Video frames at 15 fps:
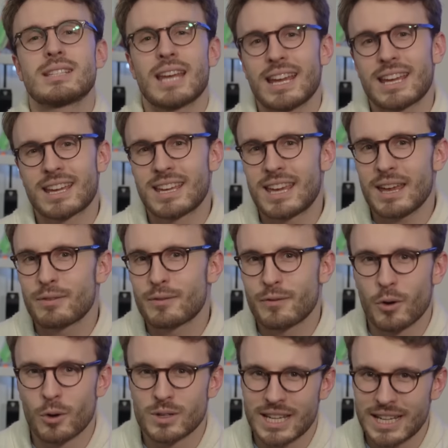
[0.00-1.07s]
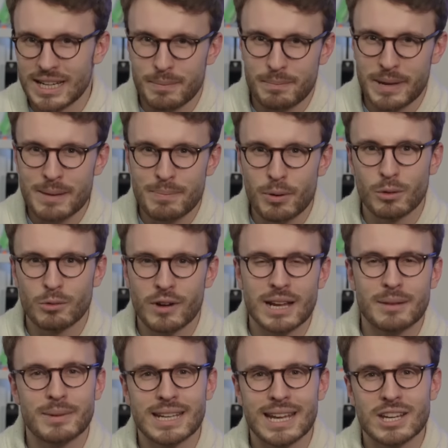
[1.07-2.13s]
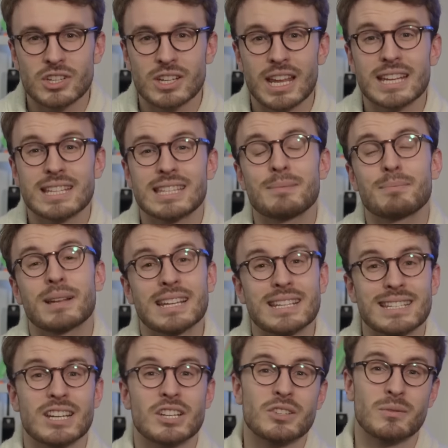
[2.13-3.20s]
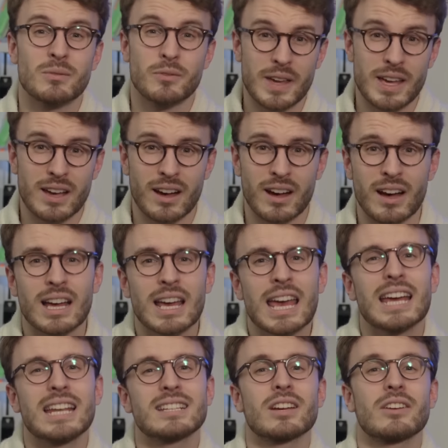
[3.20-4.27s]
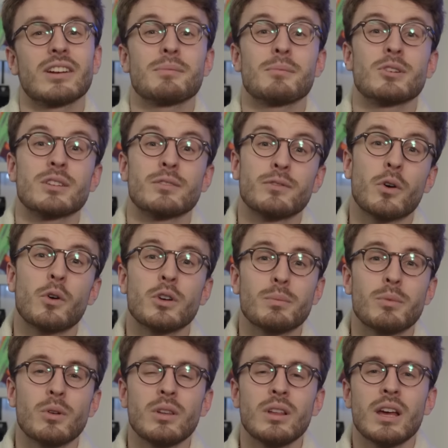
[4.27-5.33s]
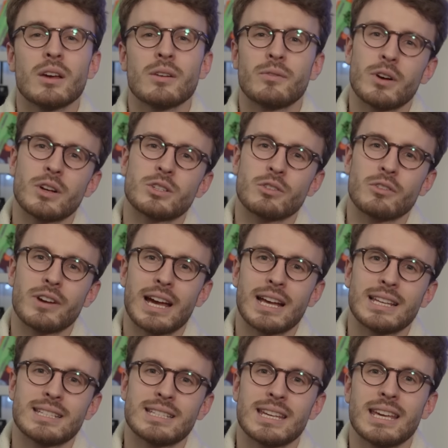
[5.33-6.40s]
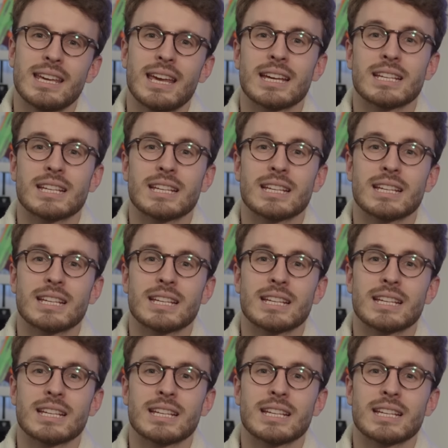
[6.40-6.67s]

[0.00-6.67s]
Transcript: tech gift for tech people recommendation is the PlayStation VR. It is currently the most affordable virtual reality